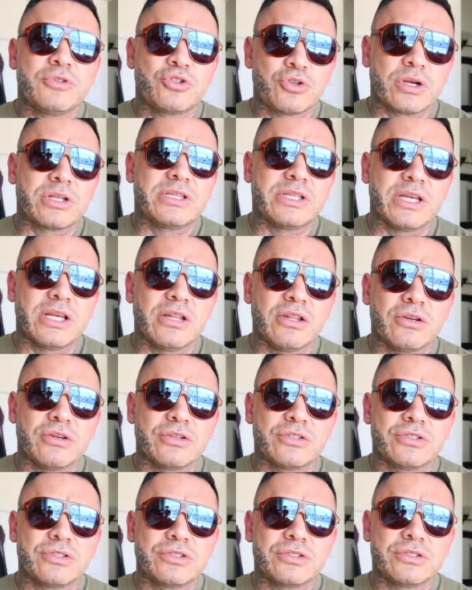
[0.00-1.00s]
drug
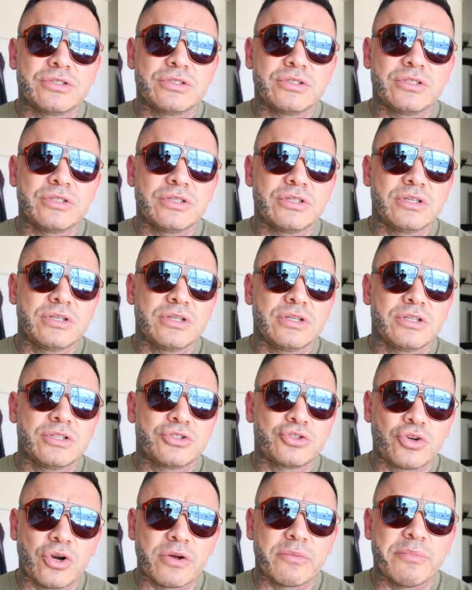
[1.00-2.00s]
dealers,
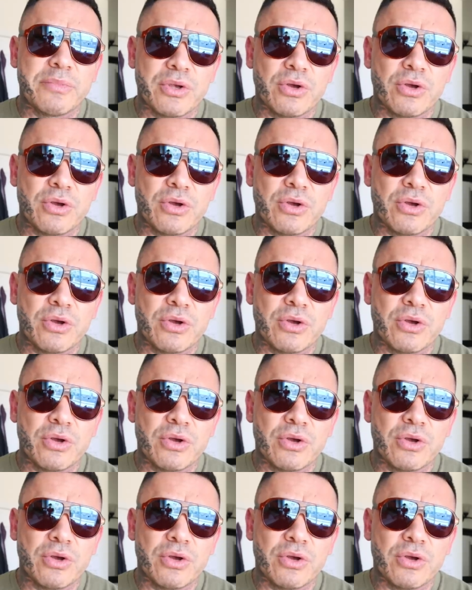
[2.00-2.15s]
drug